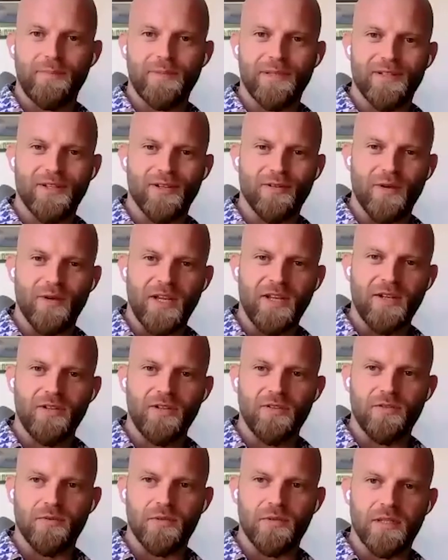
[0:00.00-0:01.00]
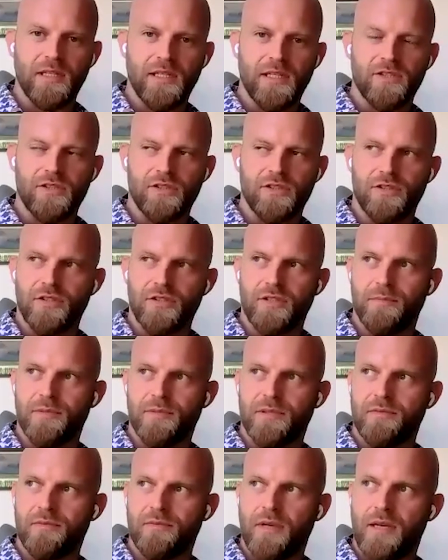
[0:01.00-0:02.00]
up in our regular
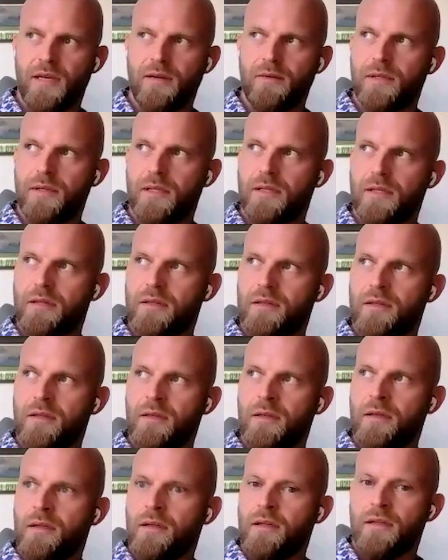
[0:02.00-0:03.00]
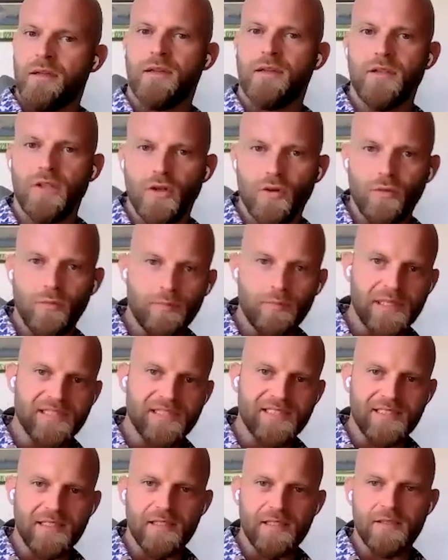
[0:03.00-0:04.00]
relationships, right? With,
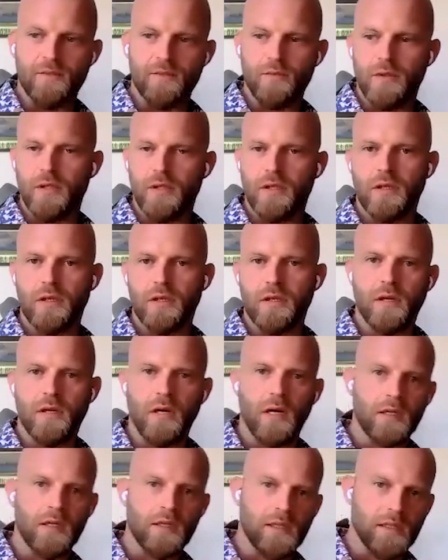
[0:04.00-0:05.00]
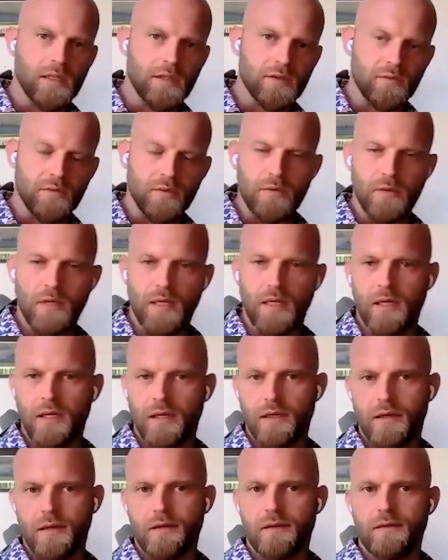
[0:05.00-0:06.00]
business, work, colleagues,
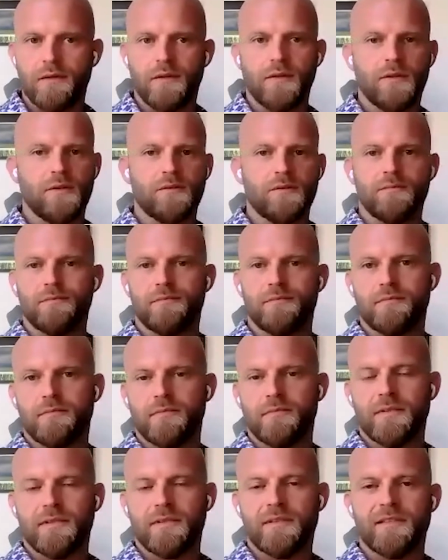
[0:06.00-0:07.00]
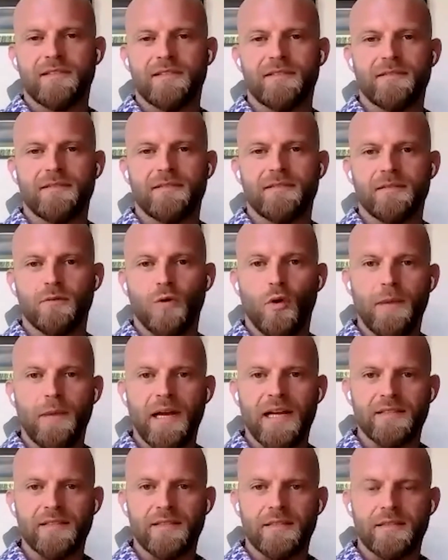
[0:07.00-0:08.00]
you know,
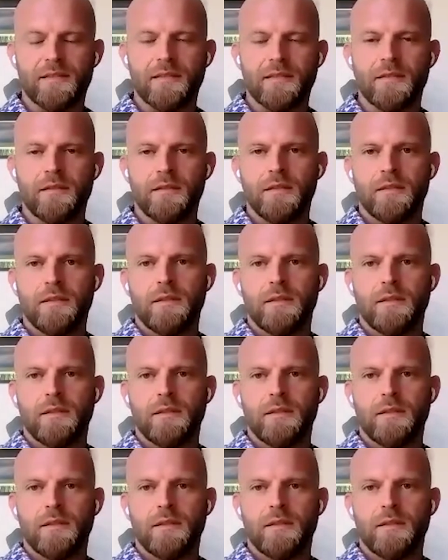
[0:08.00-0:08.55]
romance.